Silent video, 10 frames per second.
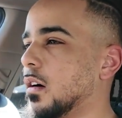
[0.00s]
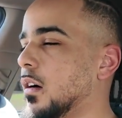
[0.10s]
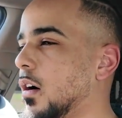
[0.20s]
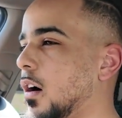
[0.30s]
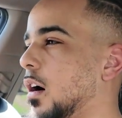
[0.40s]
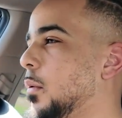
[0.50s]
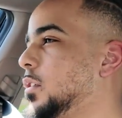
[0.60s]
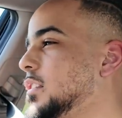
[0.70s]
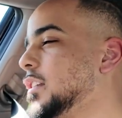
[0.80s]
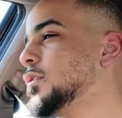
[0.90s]
Oh,
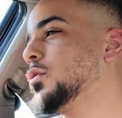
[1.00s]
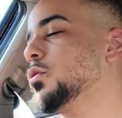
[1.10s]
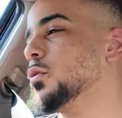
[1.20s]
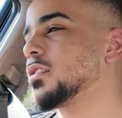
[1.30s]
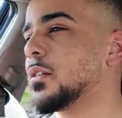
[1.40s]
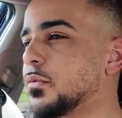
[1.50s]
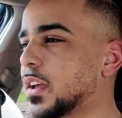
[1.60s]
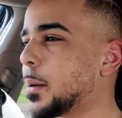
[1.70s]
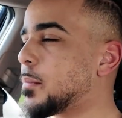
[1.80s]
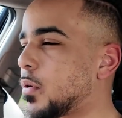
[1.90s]
what does he do?
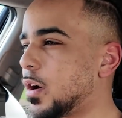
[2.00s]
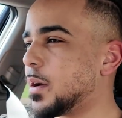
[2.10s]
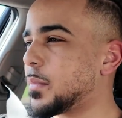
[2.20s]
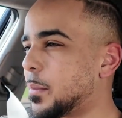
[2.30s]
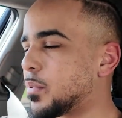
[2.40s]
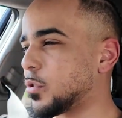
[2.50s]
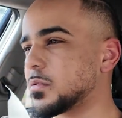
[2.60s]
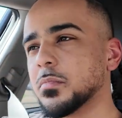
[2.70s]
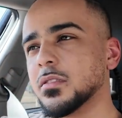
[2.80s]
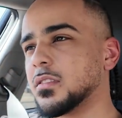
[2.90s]
Something and
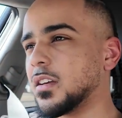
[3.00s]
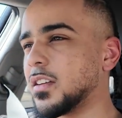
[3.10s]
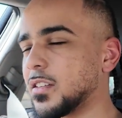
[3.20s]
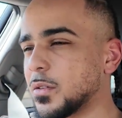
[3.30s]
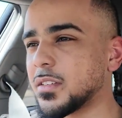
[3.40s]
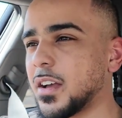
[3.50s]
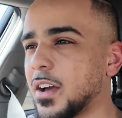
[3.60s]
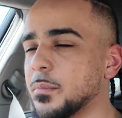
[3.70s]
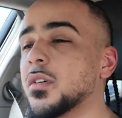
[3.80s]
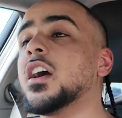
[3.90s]
prospers.
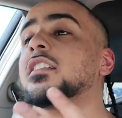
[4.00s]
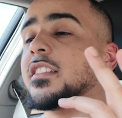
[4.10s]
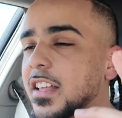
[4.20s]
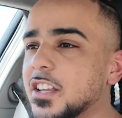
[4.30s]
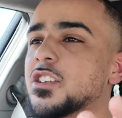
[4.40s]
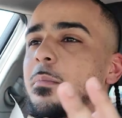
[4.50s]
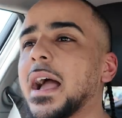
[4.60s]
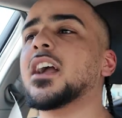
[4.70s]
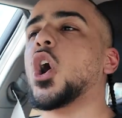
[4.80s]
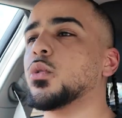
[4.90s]
The diligent
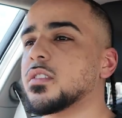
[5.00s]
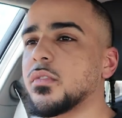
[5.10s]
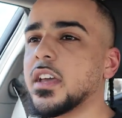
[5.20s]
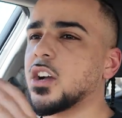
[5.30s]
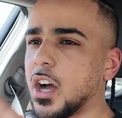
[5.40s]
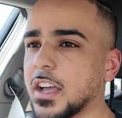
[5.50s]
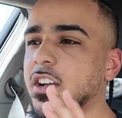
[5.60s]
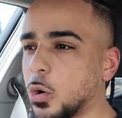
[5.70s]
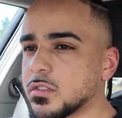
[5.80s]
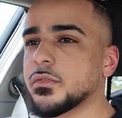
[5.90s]
man
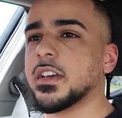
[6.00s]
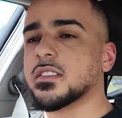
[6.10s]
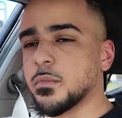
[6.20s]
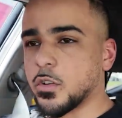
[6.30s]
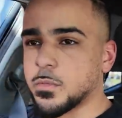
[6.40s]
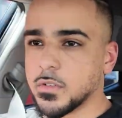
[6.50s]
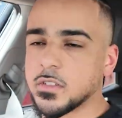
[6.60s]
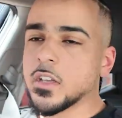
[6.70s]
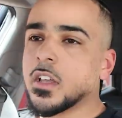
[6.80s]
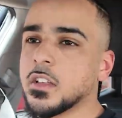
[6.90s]
cultivates and
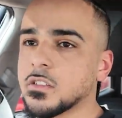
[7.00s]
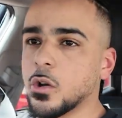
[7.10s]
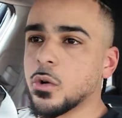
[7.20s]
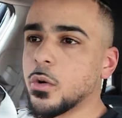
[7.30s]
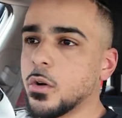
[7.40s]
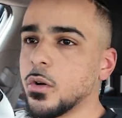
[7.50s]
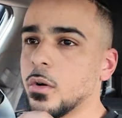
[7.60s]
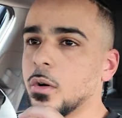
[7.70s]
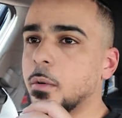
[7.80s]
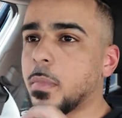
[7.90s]
prospers. So
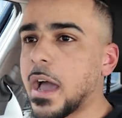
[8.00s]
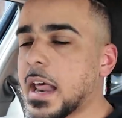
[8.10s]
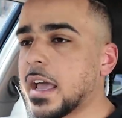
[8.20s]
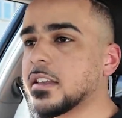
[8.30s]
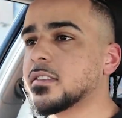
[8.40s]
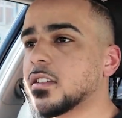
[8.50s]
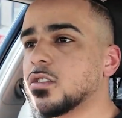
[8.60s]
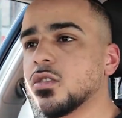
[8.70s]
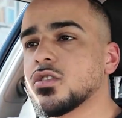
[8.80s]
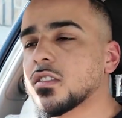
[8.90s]
by that is
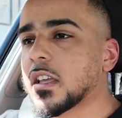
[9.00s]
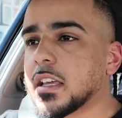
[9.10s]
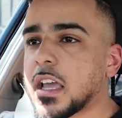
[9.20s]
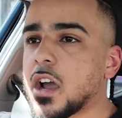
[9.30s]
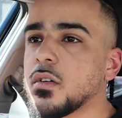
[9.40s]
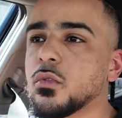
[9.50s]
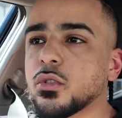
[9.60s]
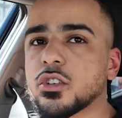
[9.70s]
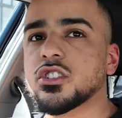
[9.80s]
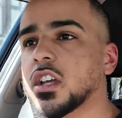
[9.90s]
you just take care of
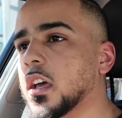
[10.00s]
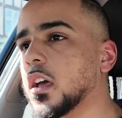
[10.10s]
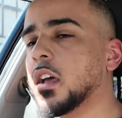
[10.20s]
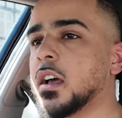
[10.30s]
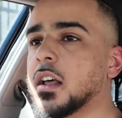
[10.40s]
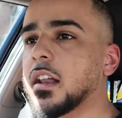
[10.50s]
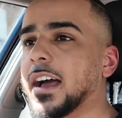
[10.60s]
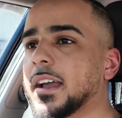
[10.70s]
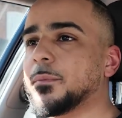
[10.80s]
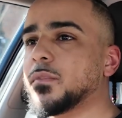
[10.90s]
all your shit.
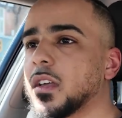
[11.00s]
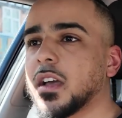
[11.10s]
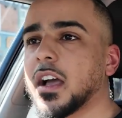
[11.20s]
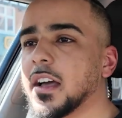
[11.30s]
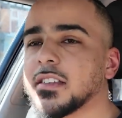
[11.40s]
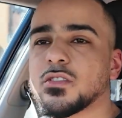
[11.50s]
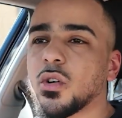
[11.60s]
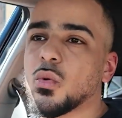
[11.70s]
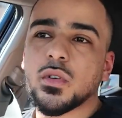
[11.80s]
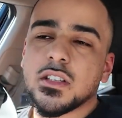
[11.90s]
Like it's
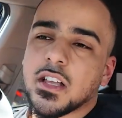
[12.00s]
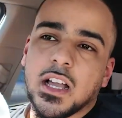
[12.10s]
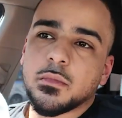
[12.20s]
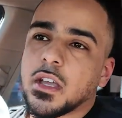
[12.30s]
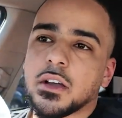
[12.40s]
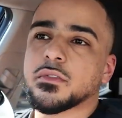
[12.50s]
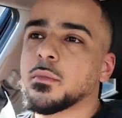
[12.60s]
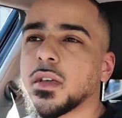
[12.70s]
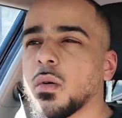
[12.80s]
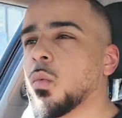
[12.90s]
not all the time you have to
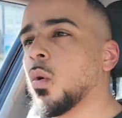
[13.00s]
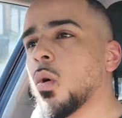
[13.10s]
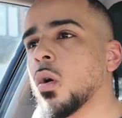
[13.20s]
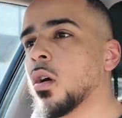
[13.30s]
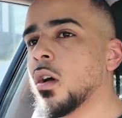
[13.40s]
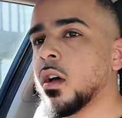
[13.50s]
be at war.